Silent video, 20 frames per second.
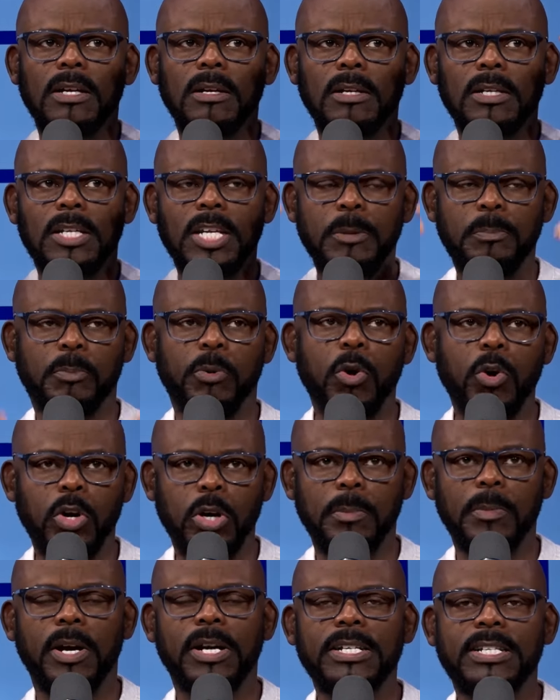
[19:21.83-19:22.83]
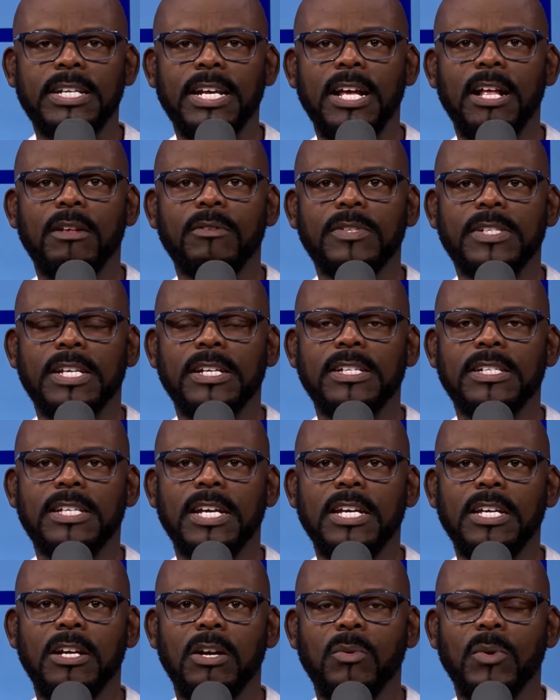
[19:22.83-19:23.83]
deprogram ourselves and say,
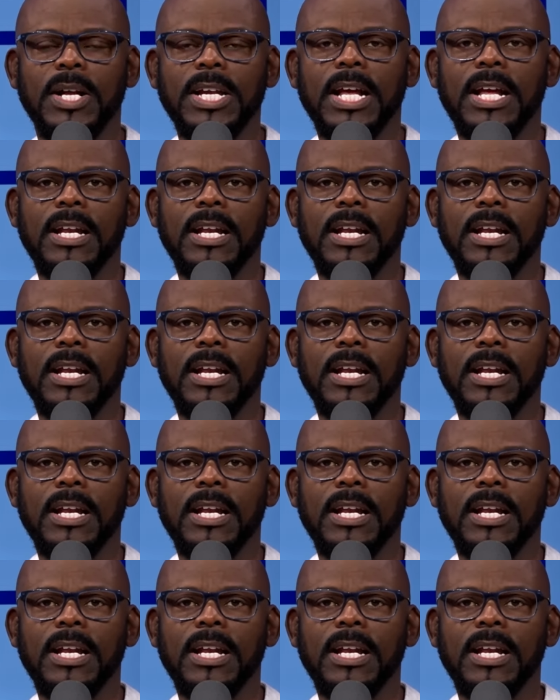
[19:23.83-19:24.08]
you know what,